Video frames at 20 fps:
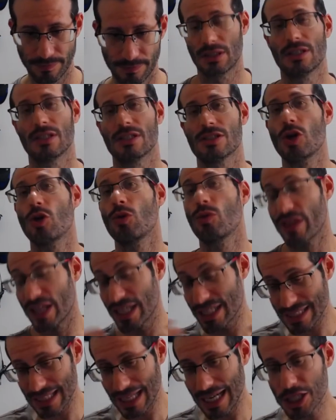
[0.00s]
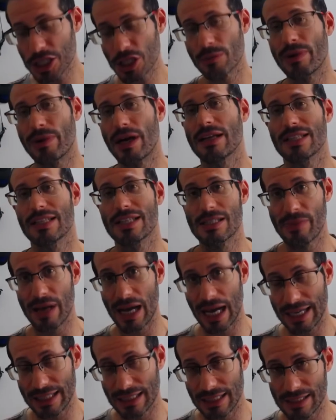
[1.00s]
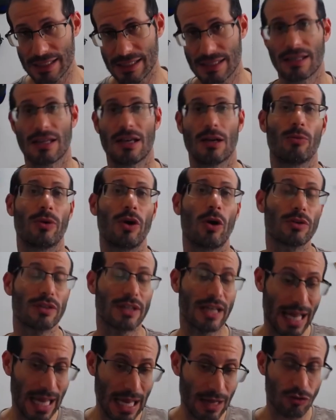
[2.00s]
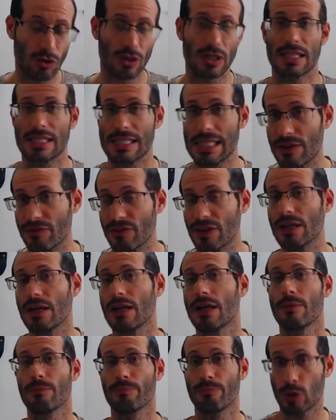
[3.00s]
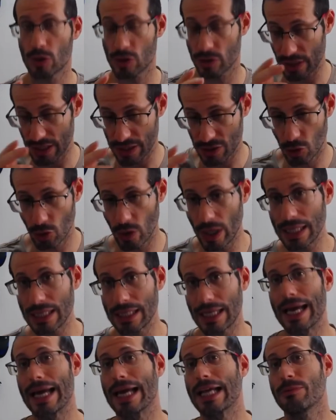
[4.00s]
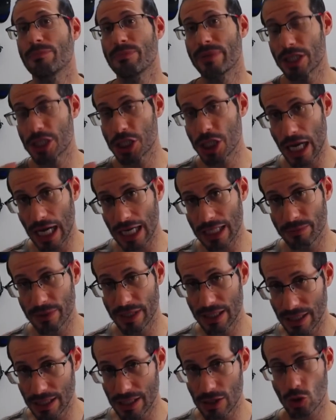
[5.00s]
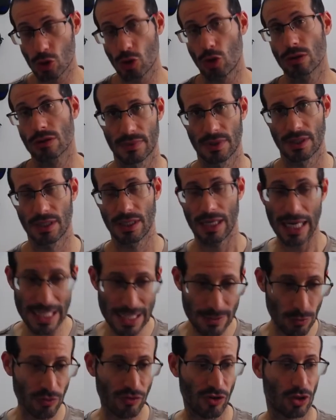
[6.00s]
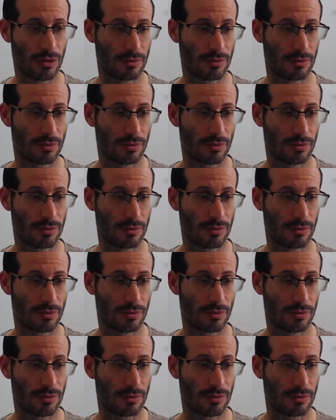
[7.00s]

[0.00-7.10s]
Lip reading: So the installation part is behind us. We already have on our server PostgreSQL and pgAdmin installed. Let's move on.